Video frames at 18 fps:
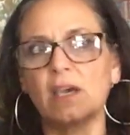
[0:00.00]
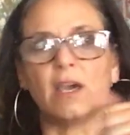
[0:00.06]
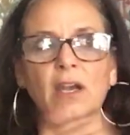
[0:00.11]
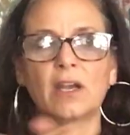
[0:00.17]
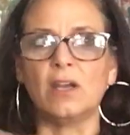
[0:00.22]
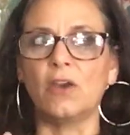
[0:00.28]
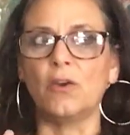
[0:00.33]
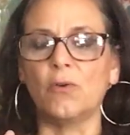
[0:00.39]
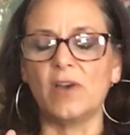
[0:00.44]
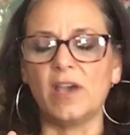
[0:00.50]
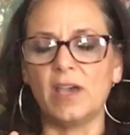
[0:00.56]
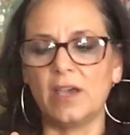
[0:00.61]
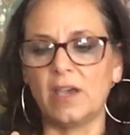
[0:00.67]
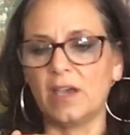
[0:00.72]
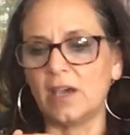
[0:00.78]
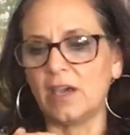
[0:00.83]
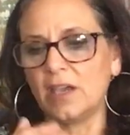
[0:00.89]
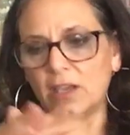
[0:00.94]
I know,
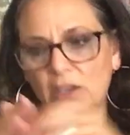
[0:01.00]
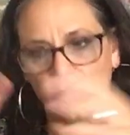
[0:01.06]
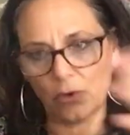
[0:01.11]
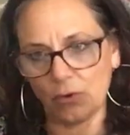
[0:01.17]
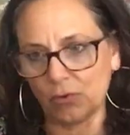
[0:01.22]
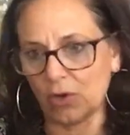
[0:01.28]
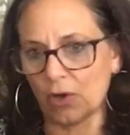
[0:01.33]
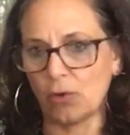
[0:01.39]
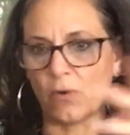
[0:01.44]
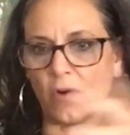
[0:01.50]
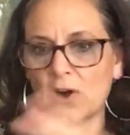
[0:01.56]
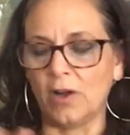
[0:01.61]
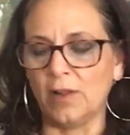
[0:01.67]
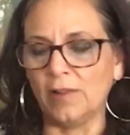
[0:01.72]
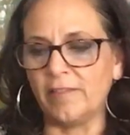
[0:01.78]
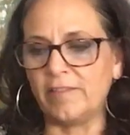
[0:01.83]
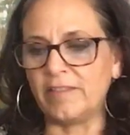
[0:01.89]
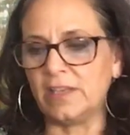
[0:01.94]
you know
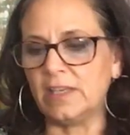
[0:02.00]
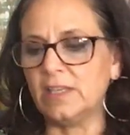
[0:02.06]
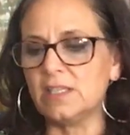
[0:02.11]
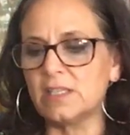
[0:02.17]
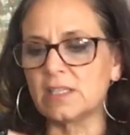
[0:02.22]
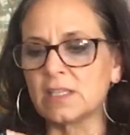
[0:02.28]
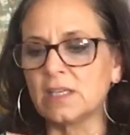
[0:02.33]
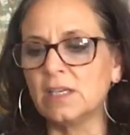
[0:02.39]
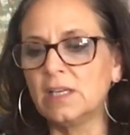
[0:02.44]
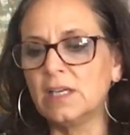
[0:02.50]
all of it.